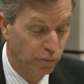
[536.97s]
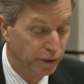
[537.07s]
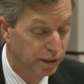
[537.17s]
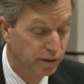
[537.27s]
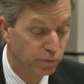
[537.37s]

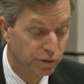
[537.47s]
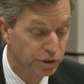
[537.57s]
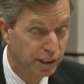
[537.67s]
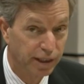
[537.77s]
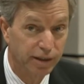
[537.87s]
We didn't
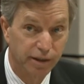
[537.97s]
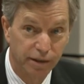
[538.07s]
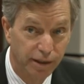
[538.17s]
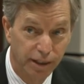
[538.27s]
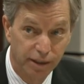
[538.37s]
reject
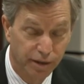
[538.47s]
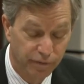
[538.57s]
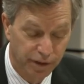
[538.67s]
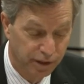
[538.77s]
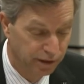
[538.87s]
any
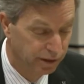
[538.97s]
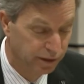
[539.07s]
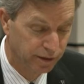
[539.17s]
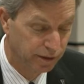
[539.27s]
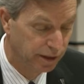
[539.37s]
of the
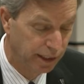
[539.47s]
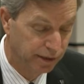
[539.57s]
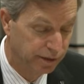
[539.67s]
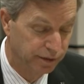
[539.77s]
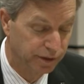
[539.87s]

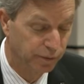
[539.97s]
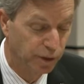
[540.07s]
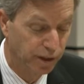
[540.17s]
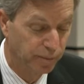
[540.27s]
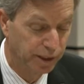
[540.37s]
SEC
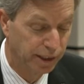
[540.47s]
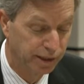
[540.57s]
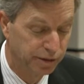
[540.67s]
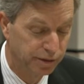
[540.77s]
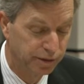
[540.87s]

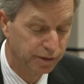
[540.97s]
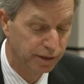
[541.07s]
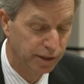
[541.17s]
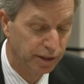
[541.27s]
recommendations.